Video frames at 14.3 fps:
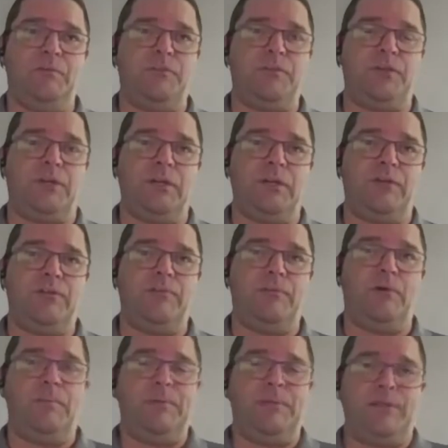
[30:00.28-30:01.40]
starting off
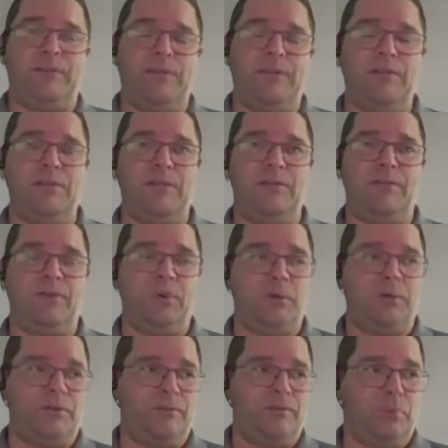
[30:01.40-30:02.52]
small, because then you can
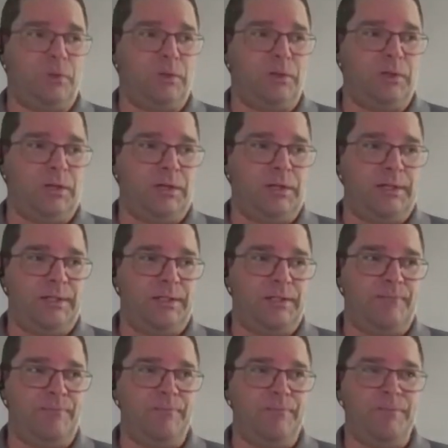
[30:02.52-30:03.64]
focus more on
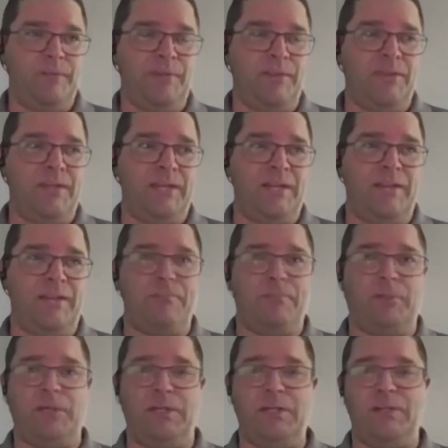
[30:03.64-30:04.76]
the data that's
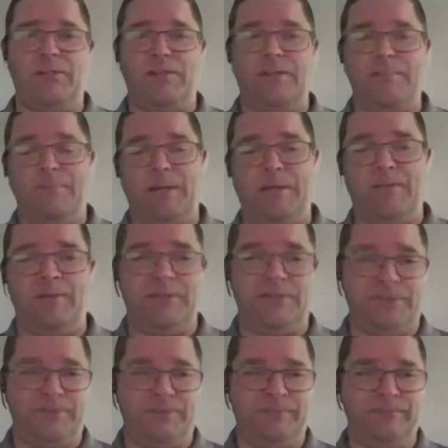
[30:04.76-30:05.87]
pertinent to, say,
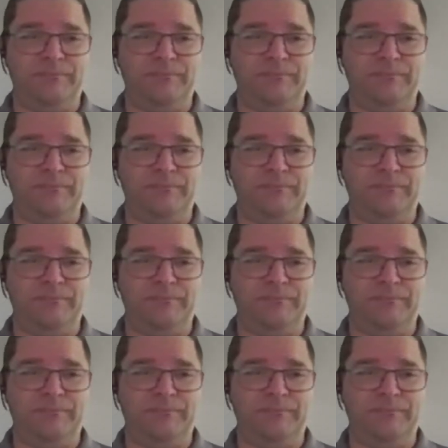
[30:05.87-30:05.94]
benefits.